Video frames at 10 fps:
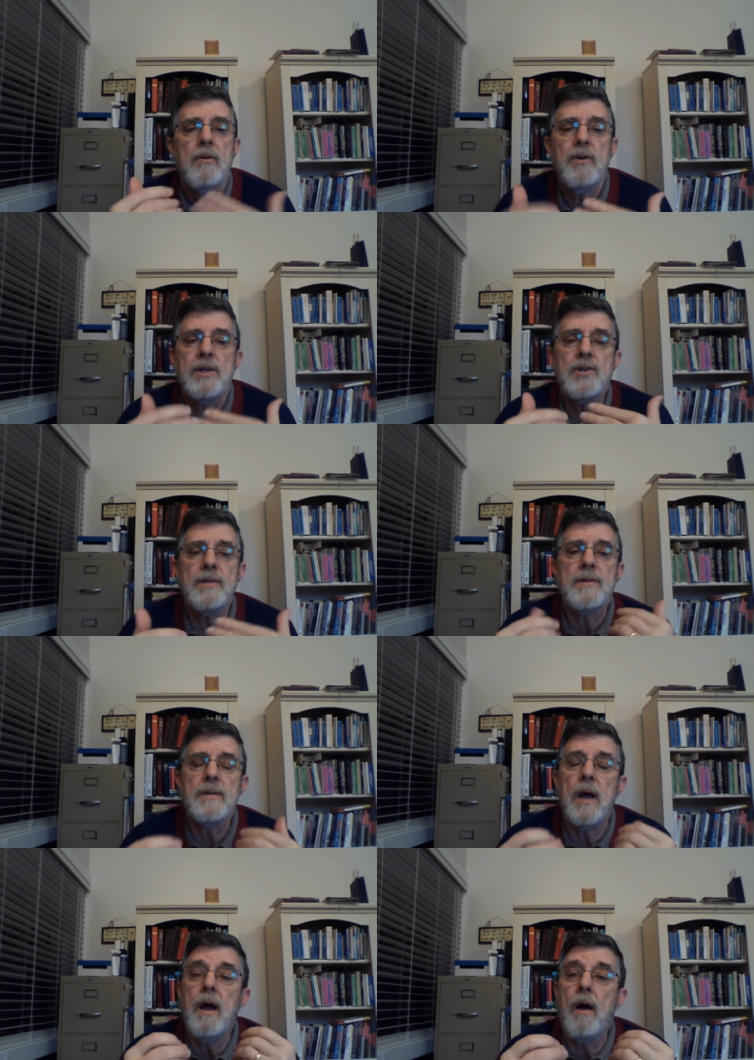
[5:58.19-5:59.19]

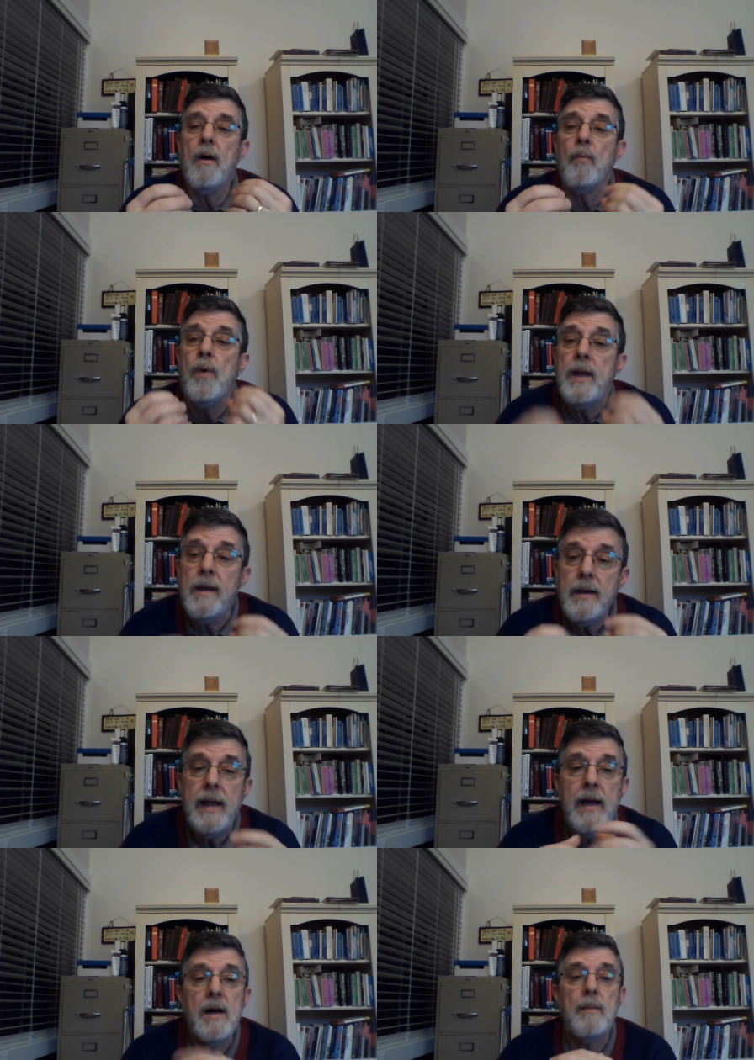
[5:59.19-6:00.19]
Christians we can
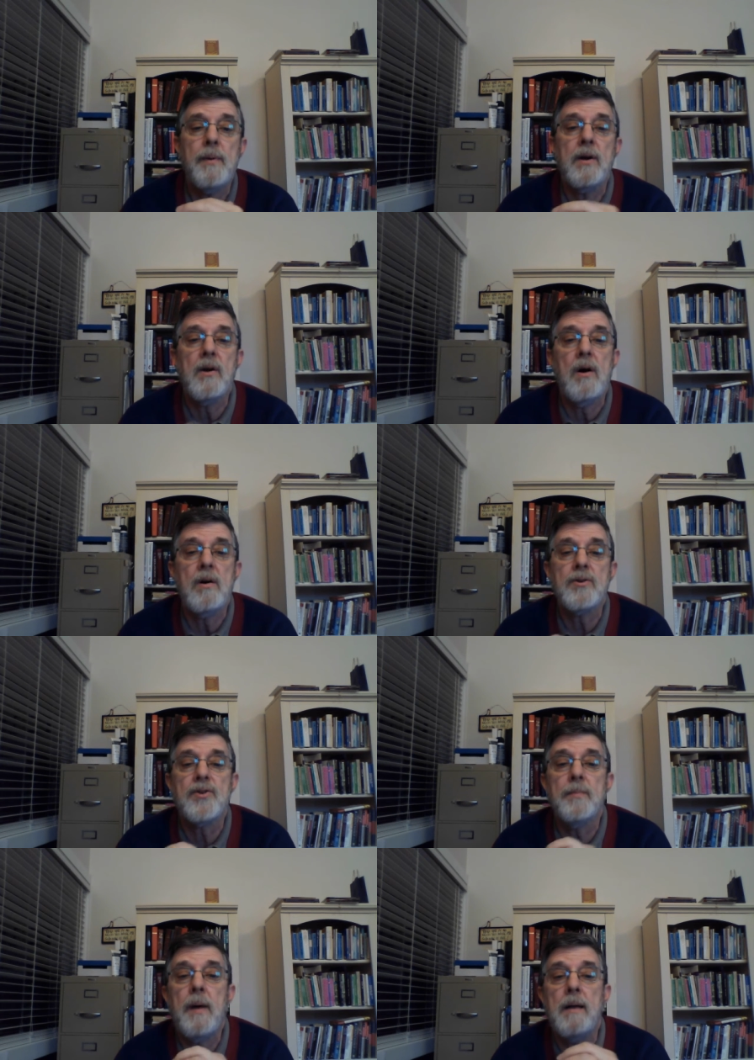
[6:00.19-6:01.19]
help our
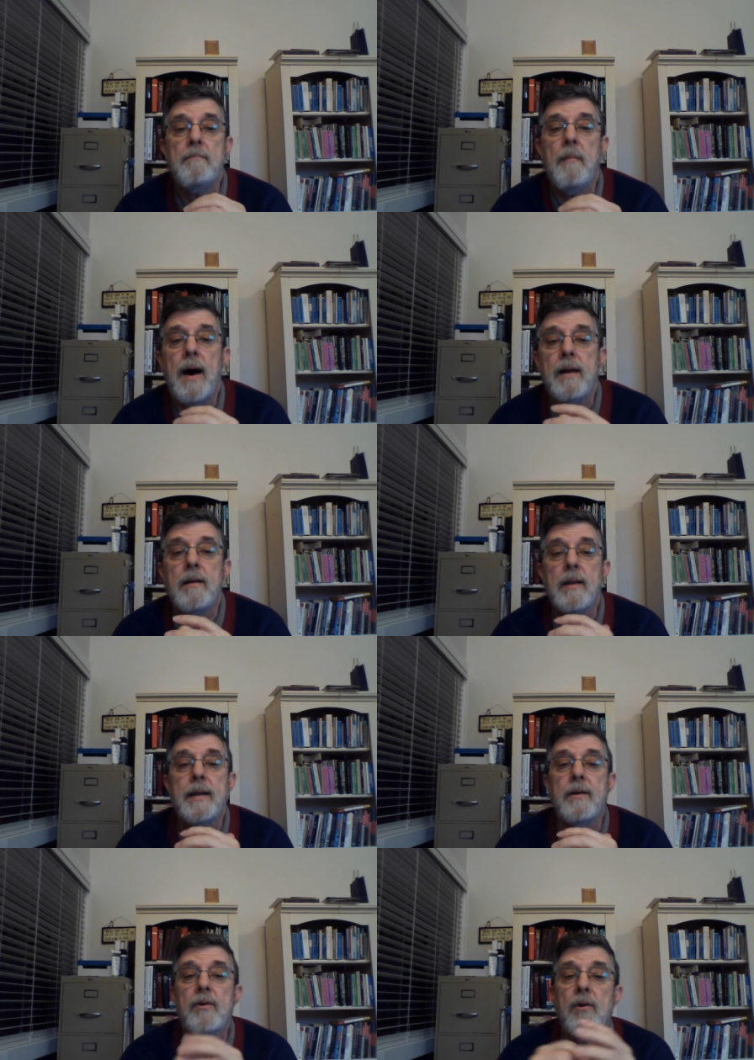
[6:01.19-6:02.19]
culture by
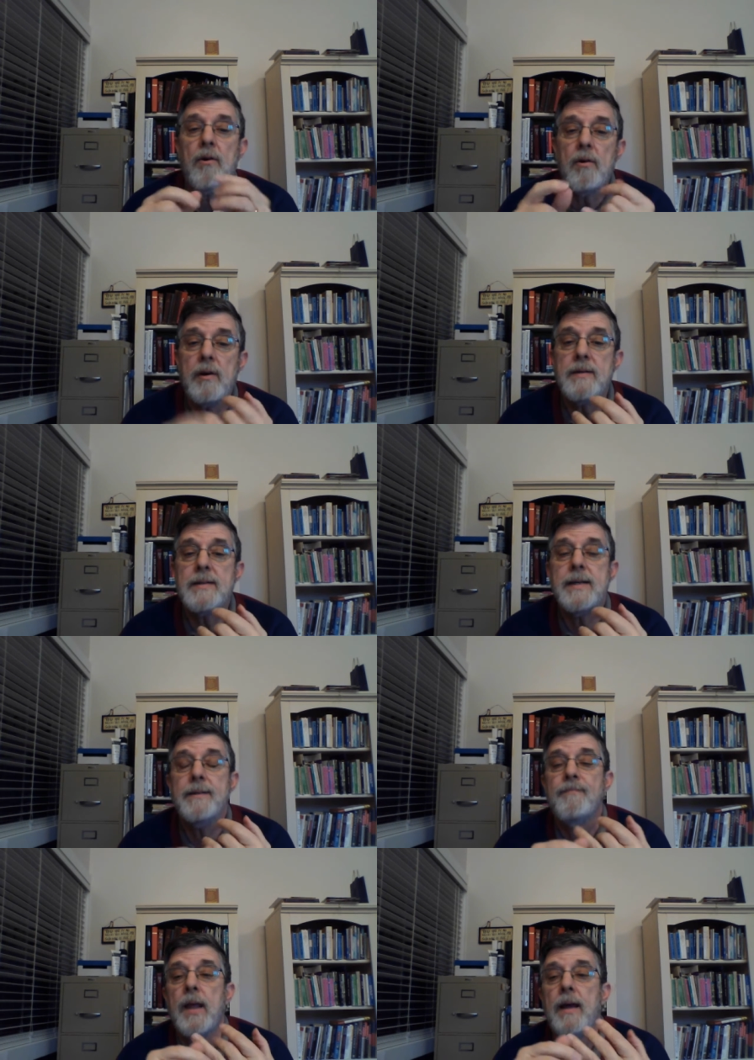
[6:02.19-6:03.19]
modeling
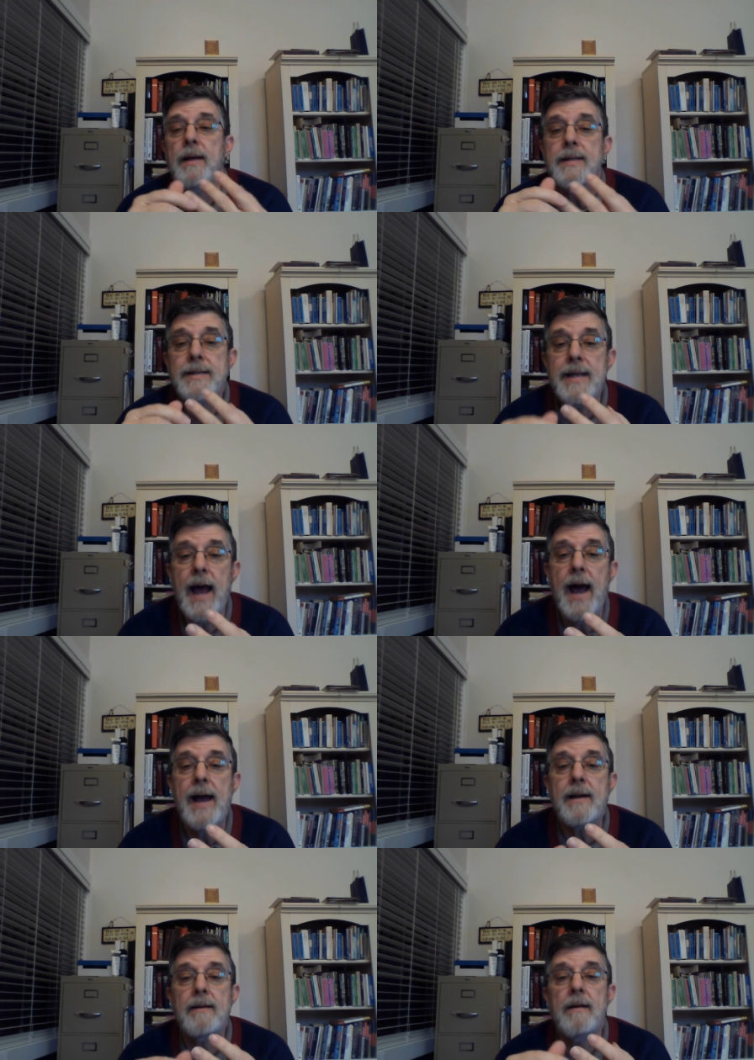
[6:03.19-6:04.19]
courtesy,
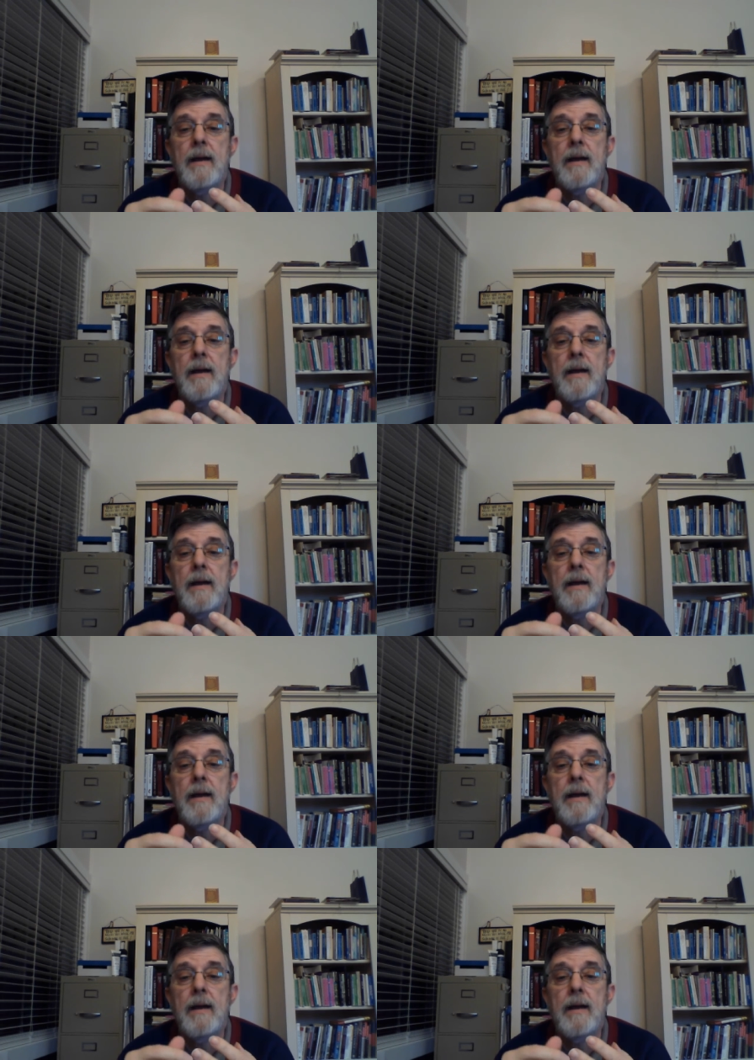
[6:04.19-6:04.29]
tact,